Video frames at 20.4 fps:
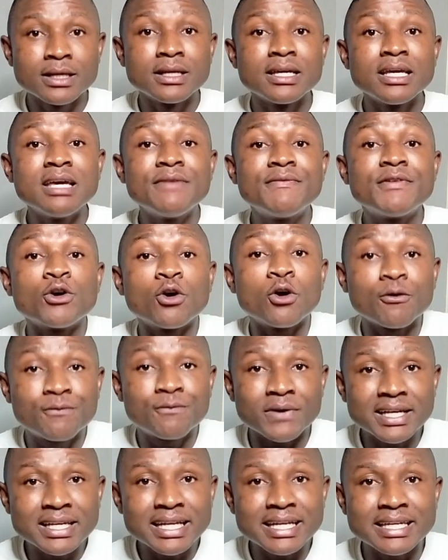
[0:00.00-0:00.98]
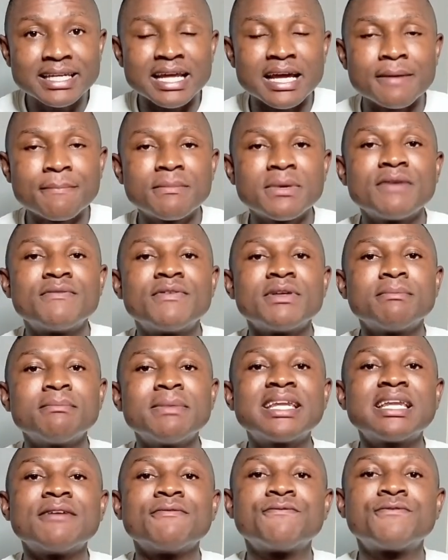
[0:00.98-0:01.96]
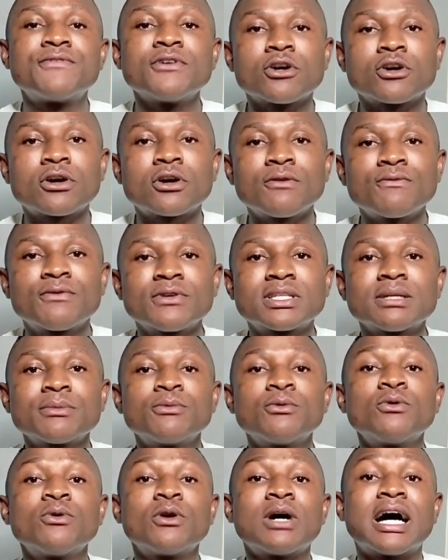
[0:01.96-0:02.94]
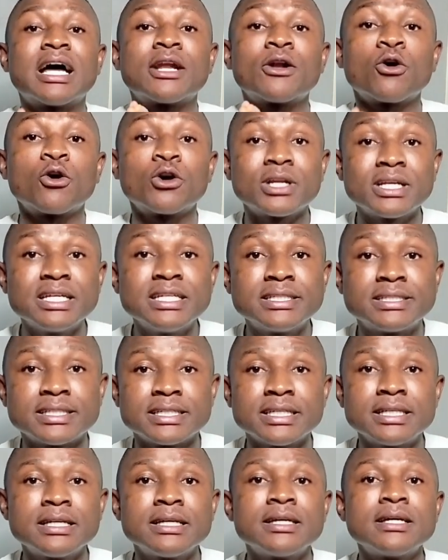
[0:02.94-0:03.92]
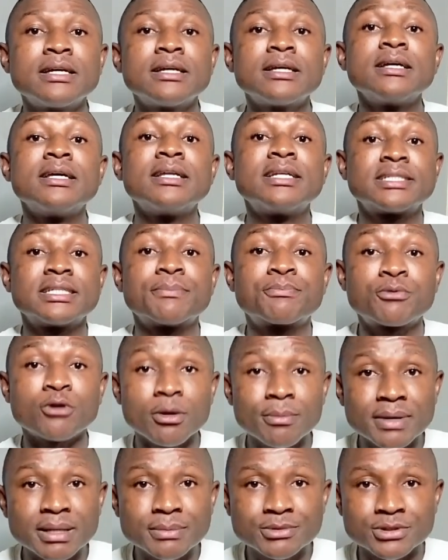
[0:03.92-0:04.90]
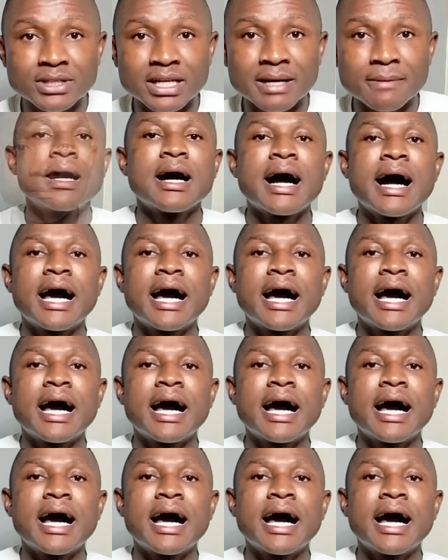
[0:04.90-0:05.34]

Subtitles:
If it offended them, if it made them feel uncomfortable and uneasy, it is a problem to them.